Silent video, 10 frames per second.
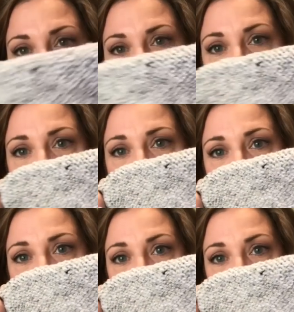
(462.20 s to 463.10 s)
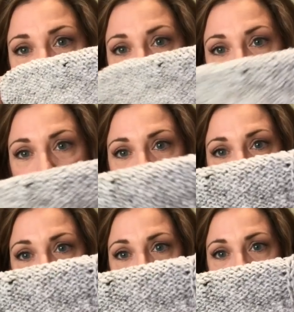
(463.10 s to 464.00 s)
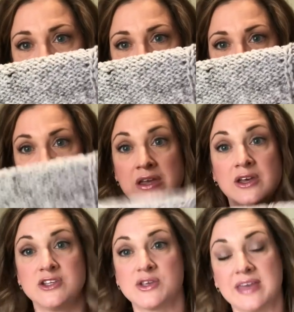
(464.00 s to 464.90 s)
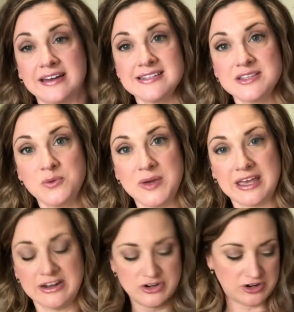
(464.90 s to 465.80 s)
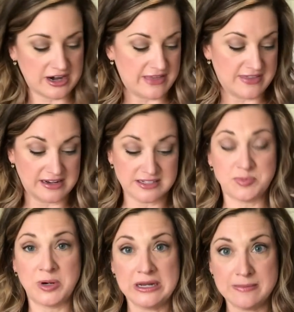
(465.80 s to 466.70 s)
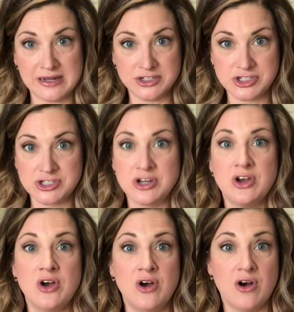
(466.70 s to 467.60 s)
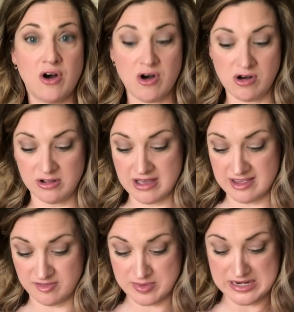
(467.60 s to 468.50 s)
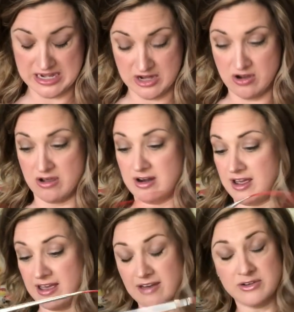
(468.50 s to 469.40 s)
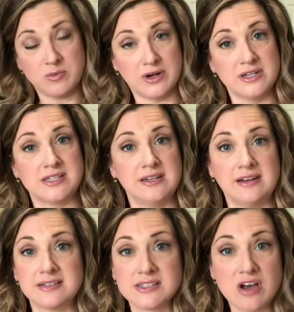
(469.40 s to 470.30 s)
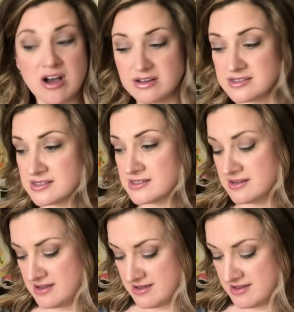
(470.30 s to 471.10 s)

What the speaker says: It's really beautiful. So that is the Weekender, and that is pretty much all I have been knitting on. I haven't wanted to knit socks.